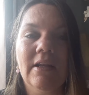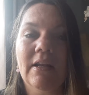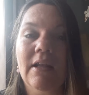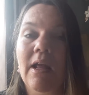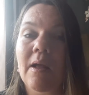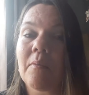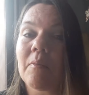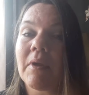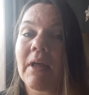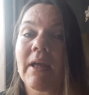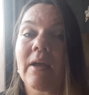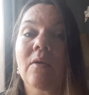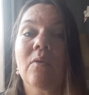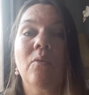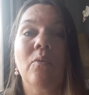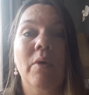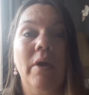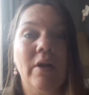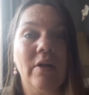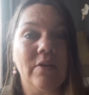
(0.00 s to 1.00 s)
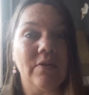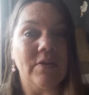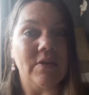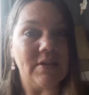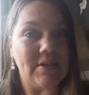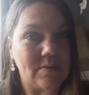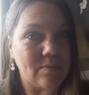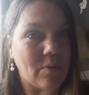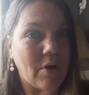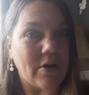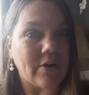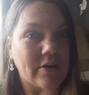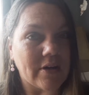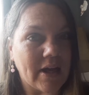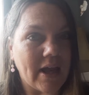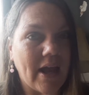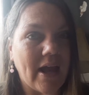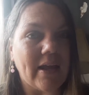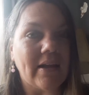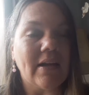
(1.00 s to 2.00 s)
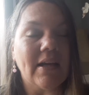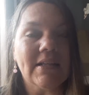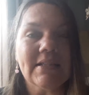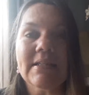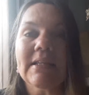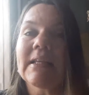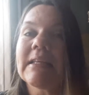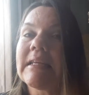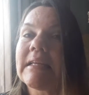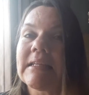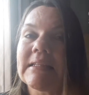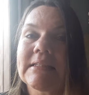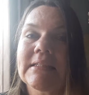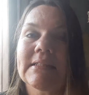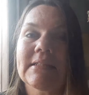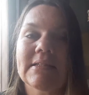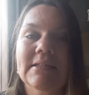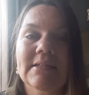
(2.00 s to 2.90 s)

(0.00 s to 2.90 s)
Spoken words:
And I'm like, well, this water can. I said, it